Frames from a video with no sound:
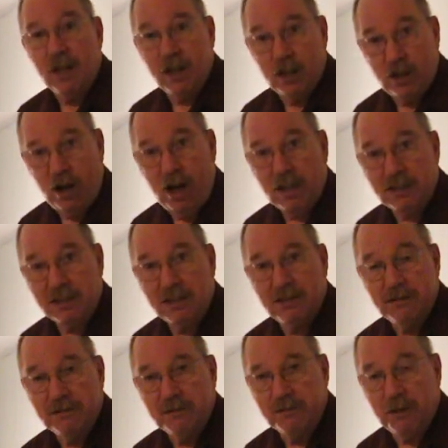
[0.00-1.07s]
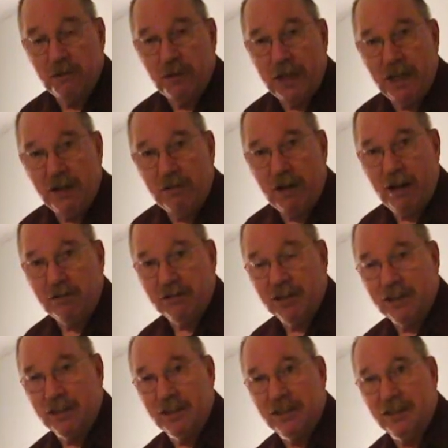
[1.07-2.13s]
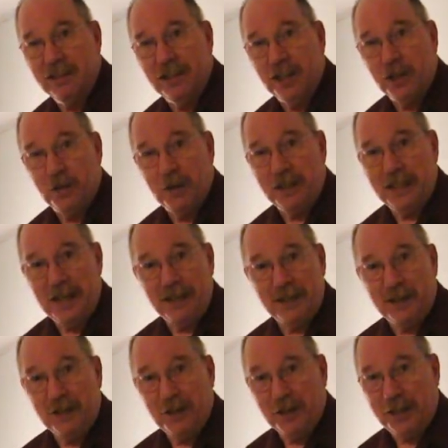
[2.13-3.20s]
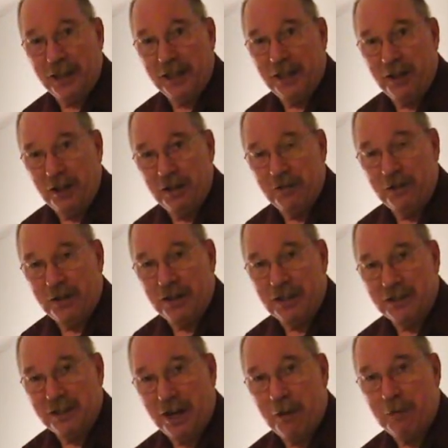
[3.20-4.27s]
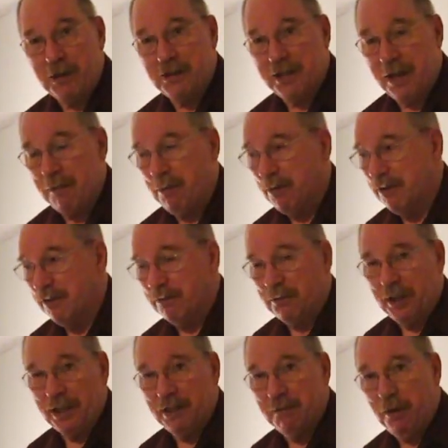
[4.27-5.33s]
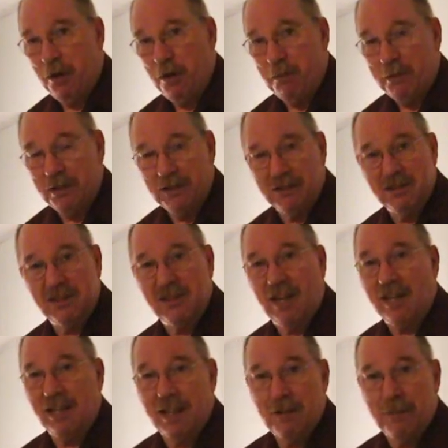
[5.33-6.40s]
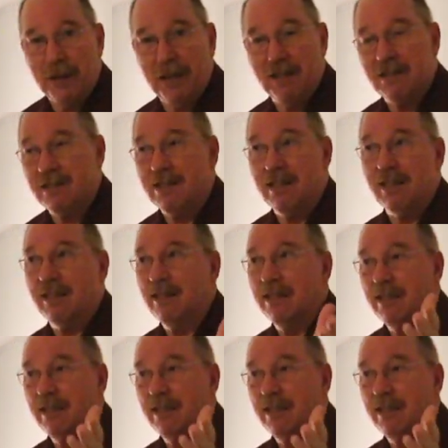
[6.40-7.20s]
cost when we get around to going down there and looking at all the various carpet samples and bring them home and study them against the